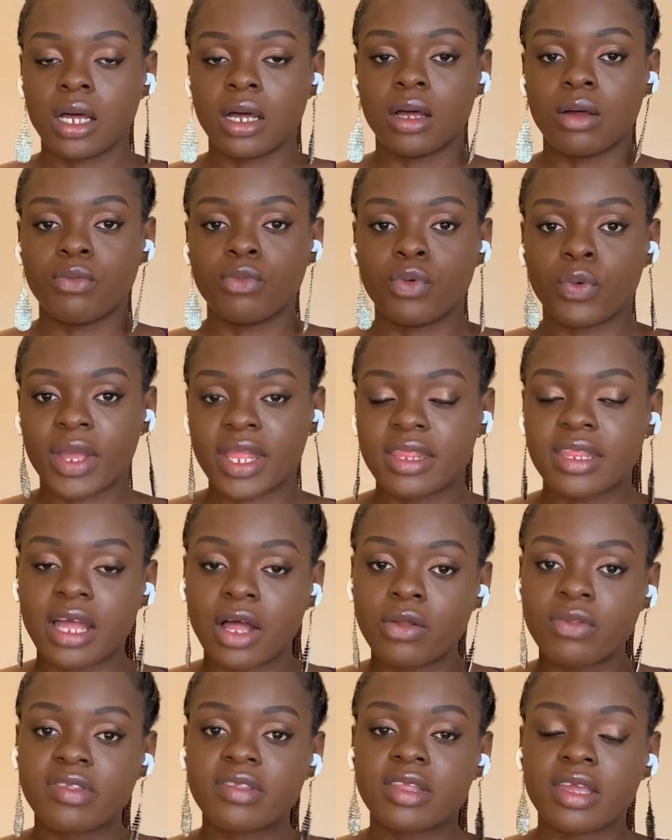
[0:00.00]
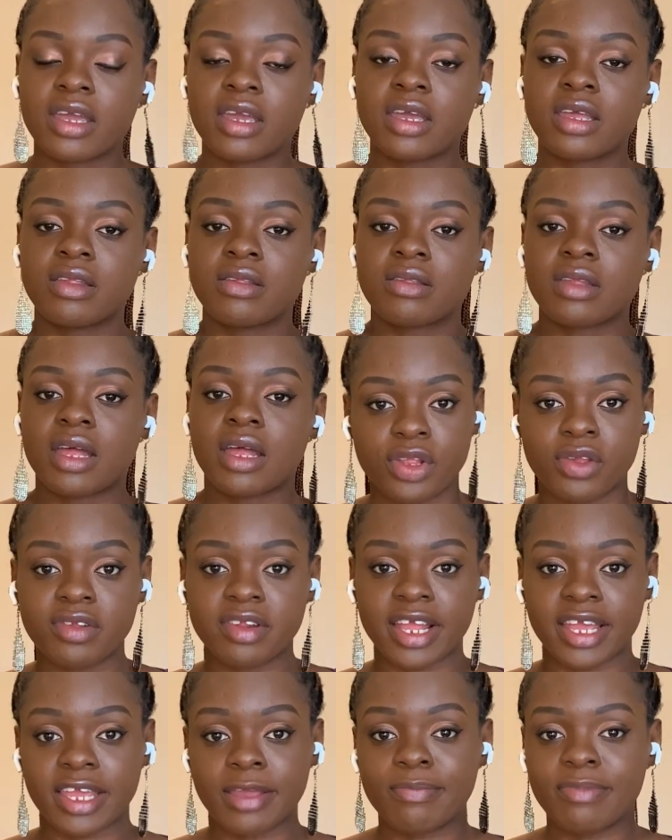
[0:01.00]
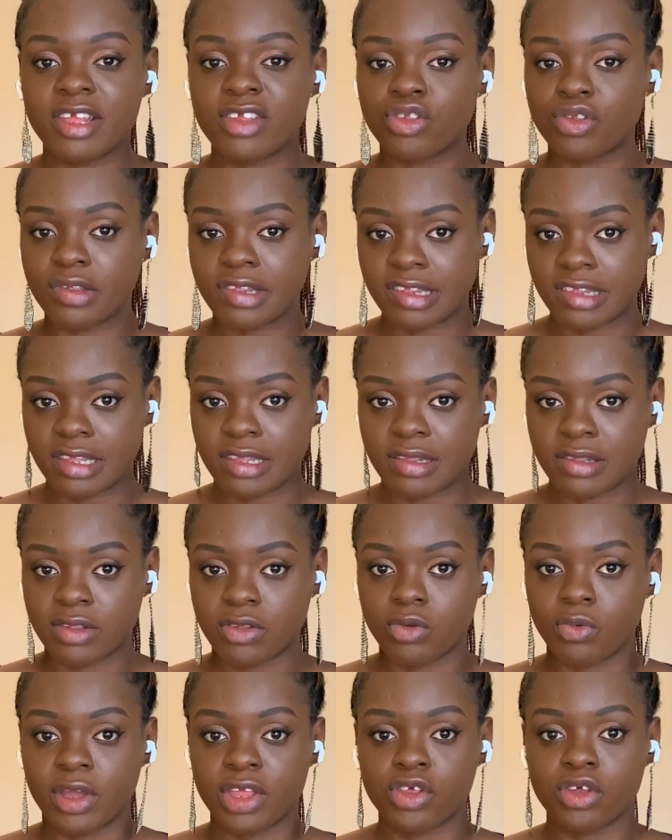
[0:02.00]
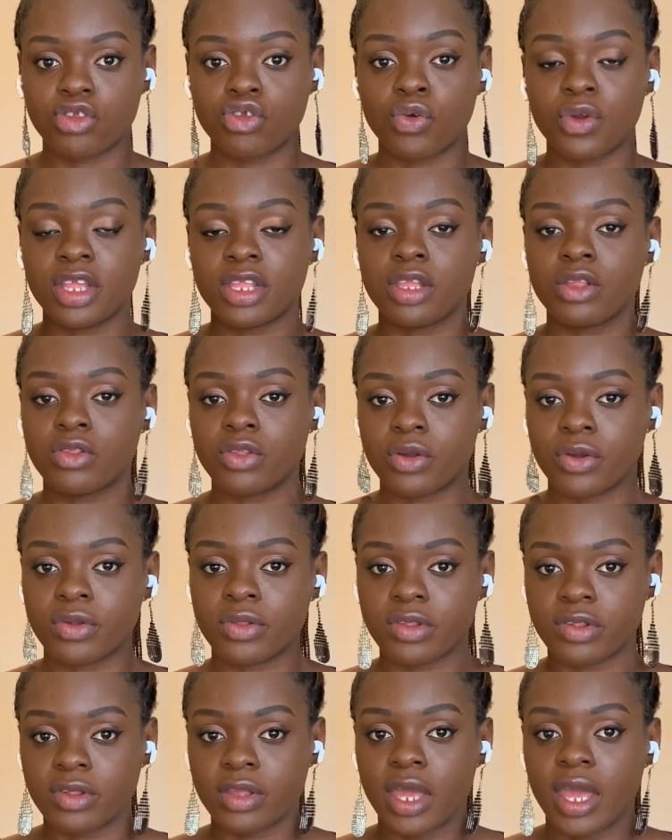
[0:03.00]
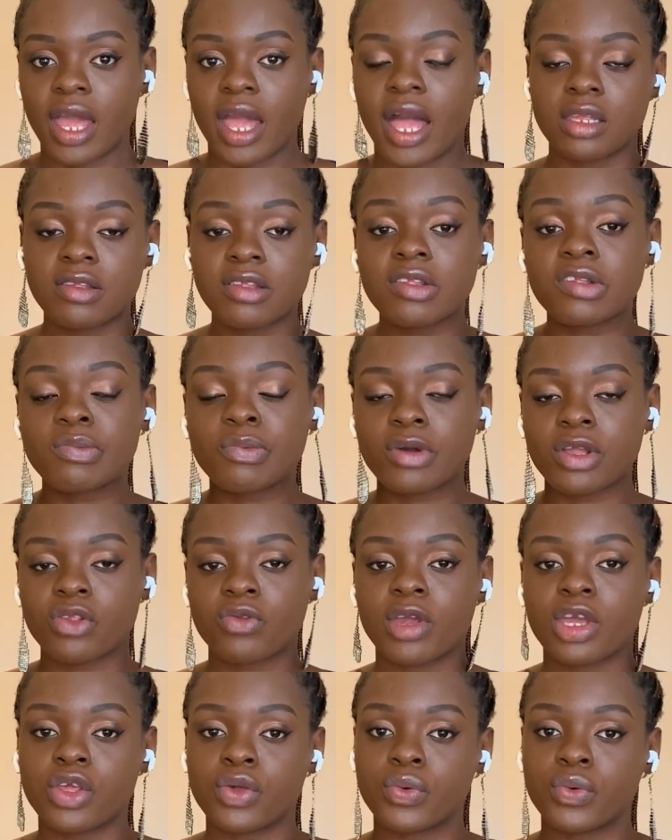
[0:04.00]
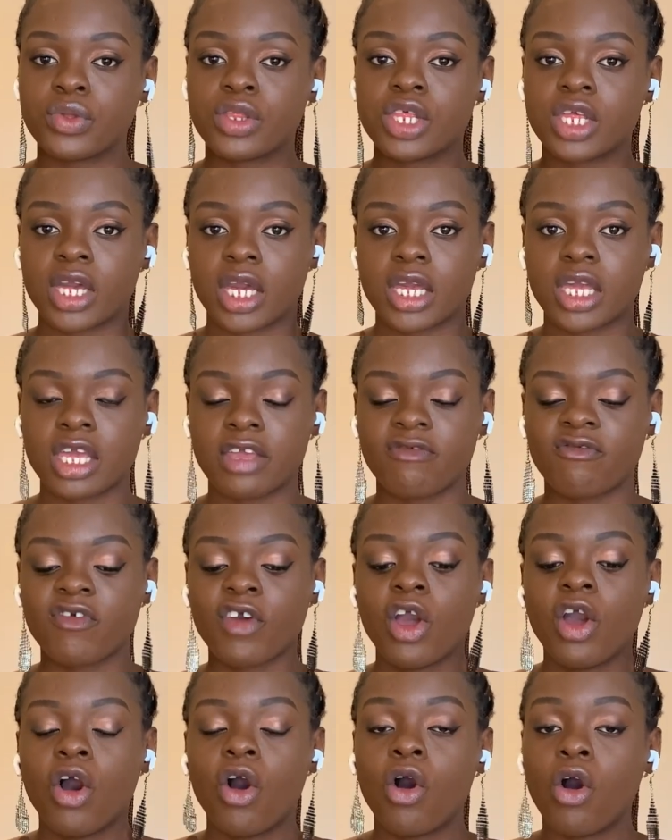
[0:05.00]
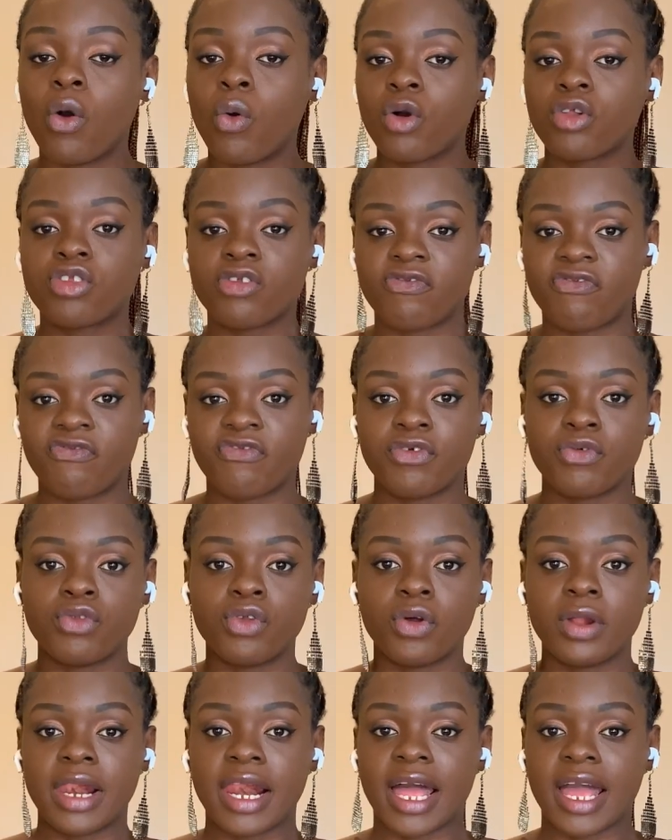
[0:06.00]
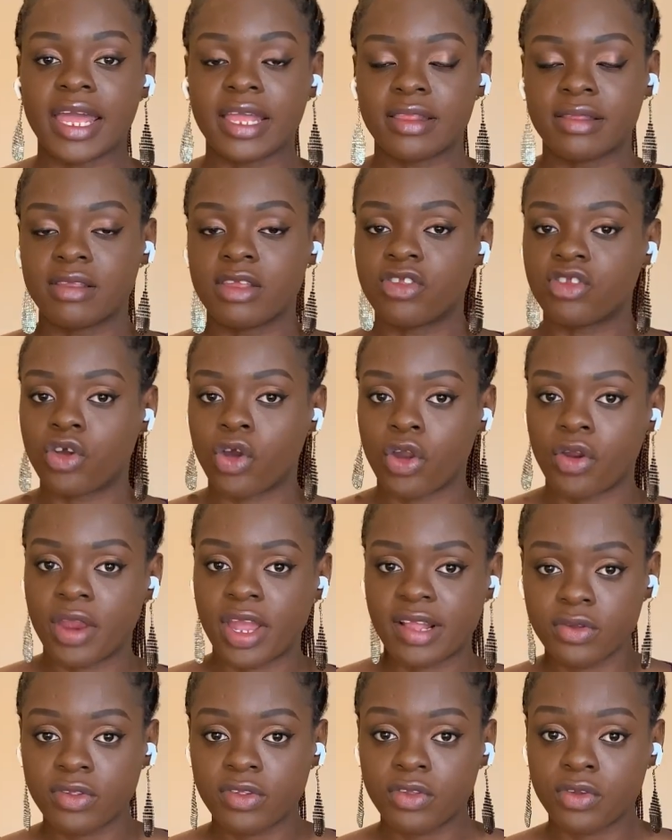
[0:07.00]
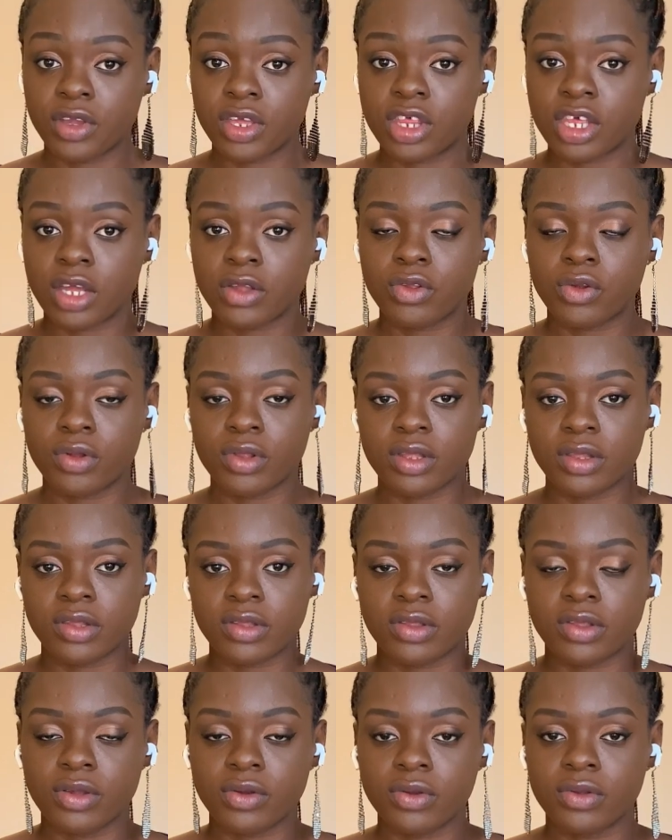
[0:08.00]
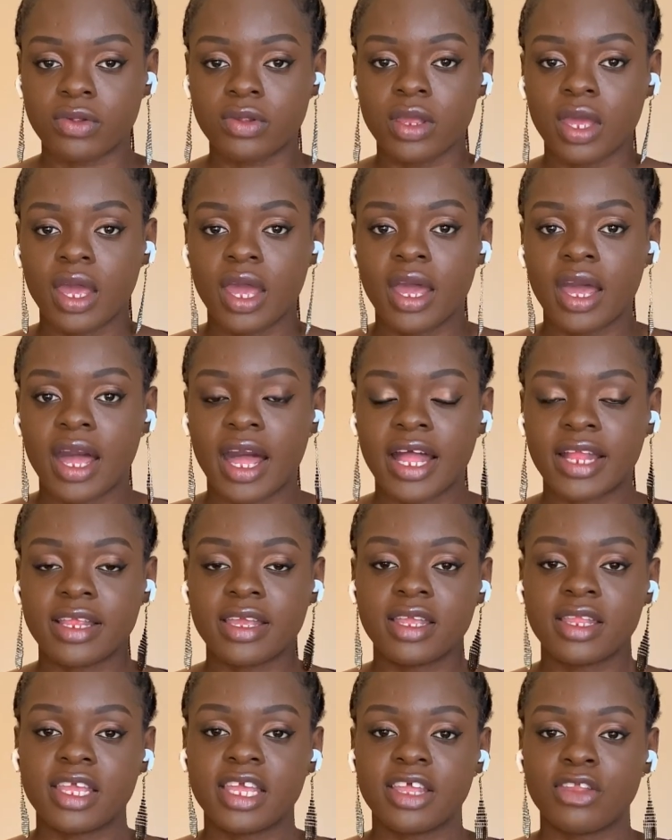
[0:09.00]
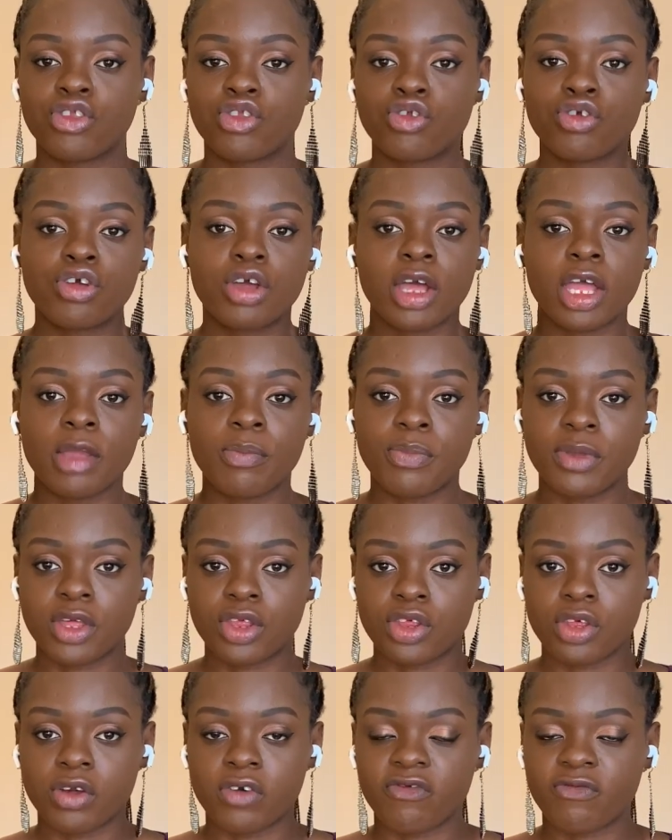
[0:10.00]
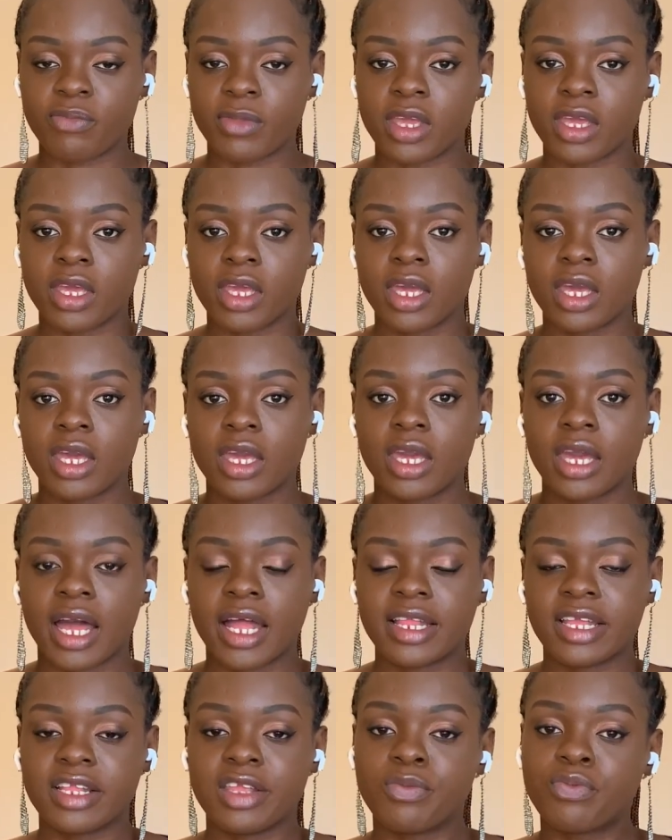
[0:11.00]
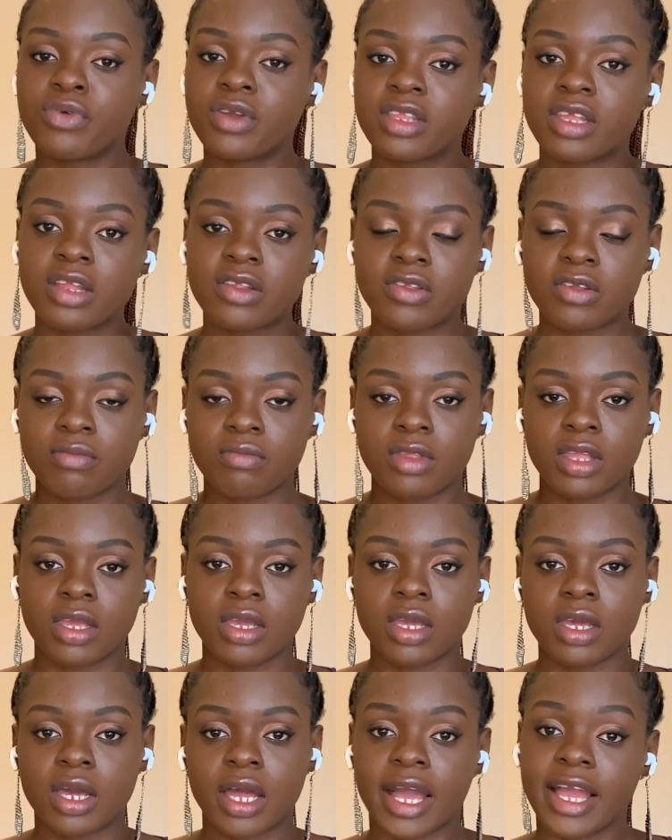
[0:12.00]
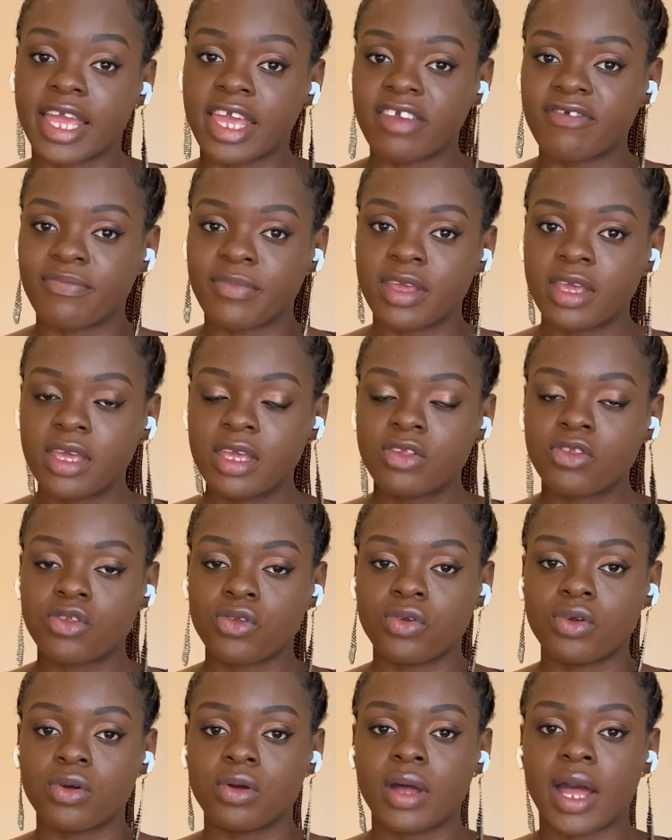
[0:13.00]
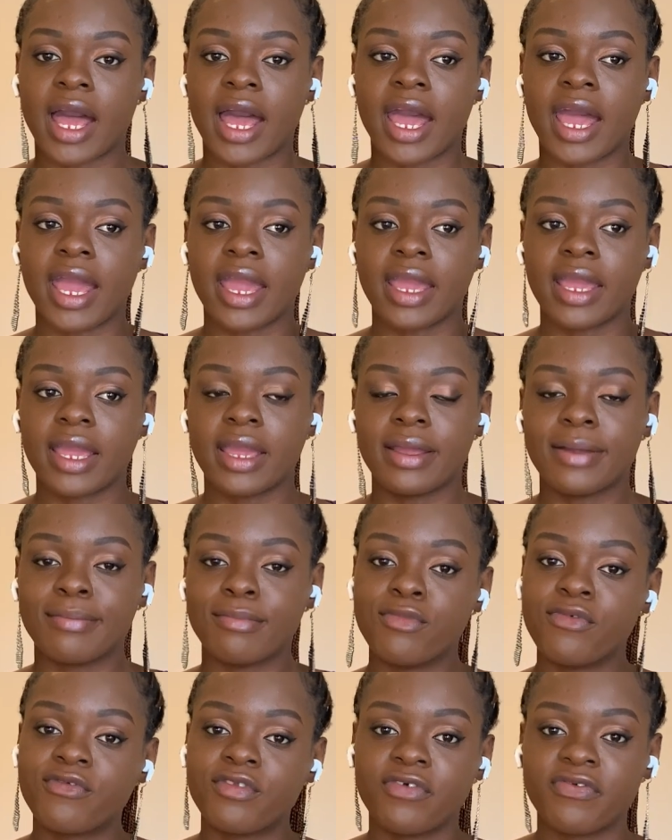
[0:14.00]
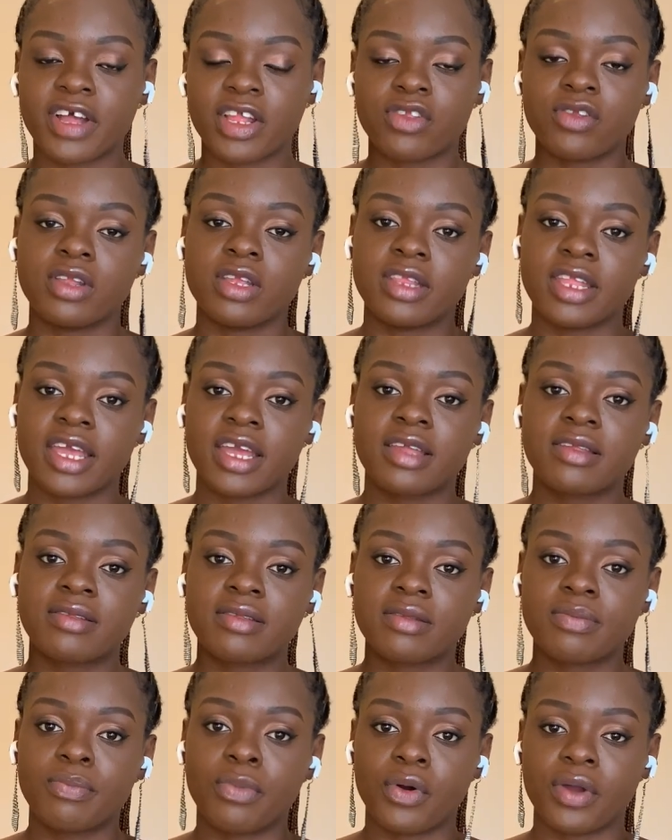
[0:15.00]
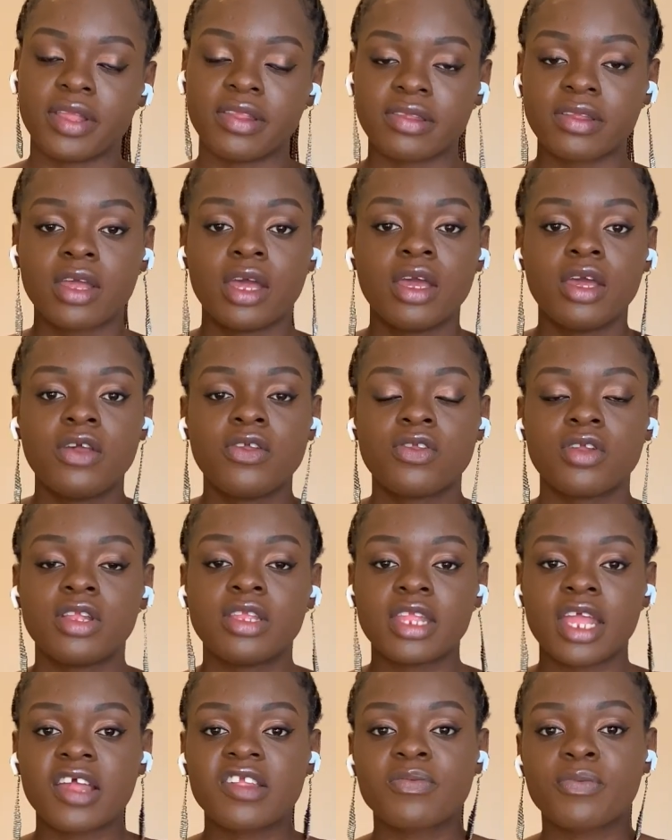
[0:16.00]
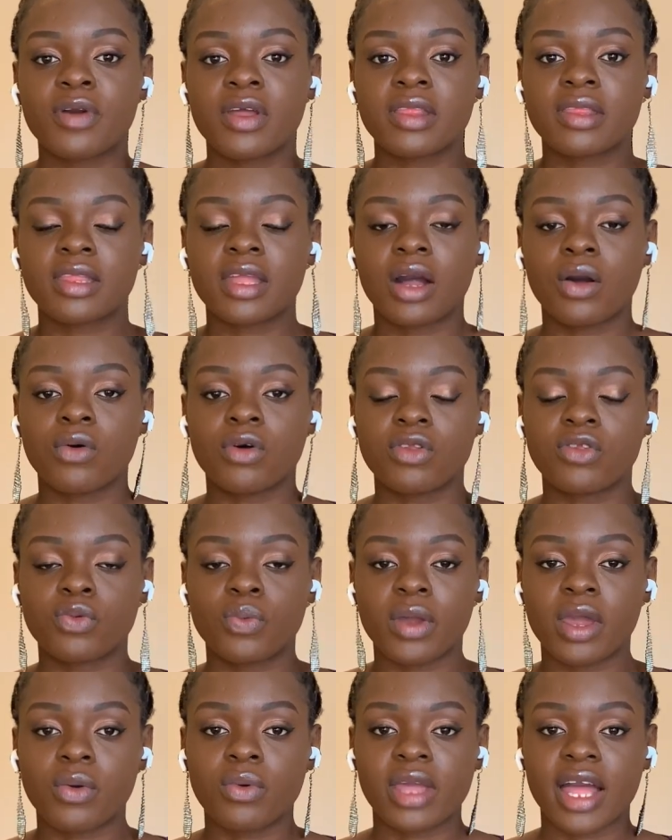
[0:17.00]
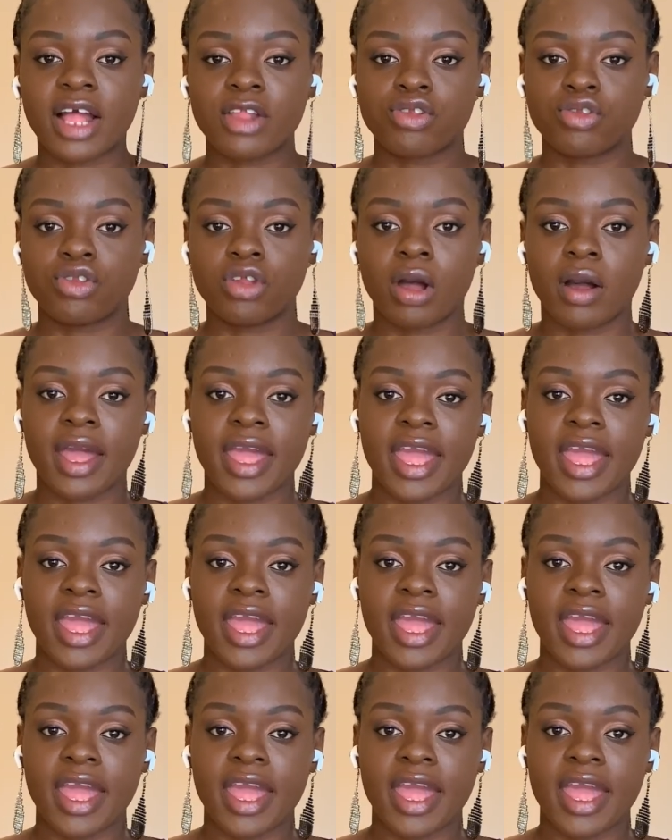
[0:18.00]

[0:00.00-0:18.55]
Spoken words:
we went downstairs and there was like a place to sit, so we're just going in turns. This is the point where you will check if all what you filled online is correct. So he checked all the details, and then he took a picture of me, and then he printed something and gave me. So I moved over to the next point. So the next point now was where we had to do our